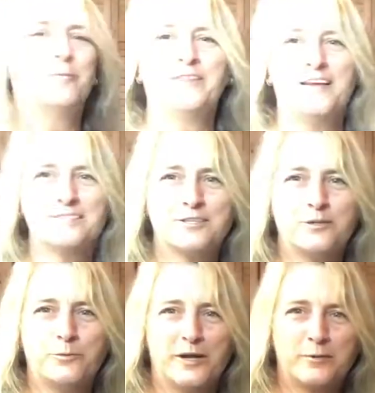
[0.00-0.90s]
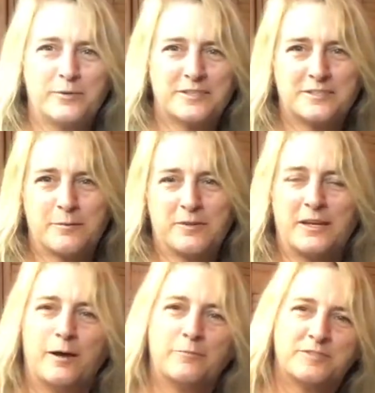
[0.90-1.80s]
But that's a good way to pick
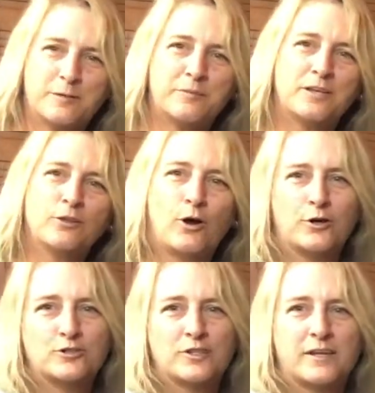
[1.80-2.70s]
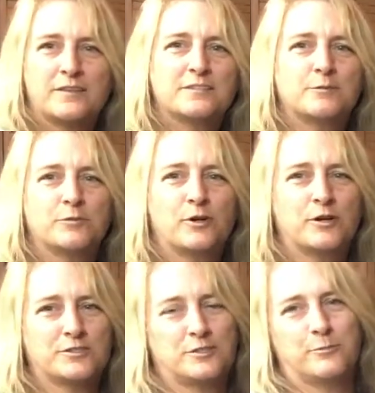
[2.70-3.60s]
something up. Something large like this that would
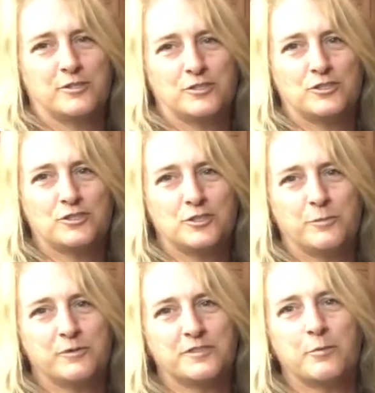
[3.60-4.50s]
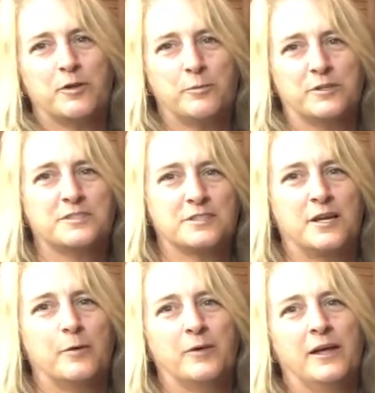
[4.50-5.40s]
cost too much to ship, if somebody puts
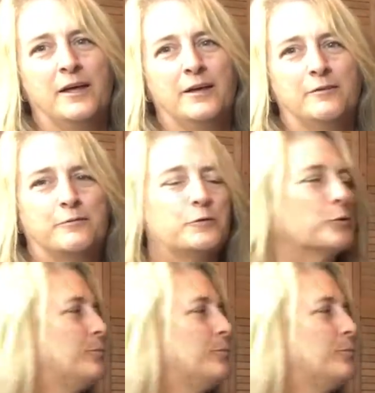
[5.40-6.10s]
it up for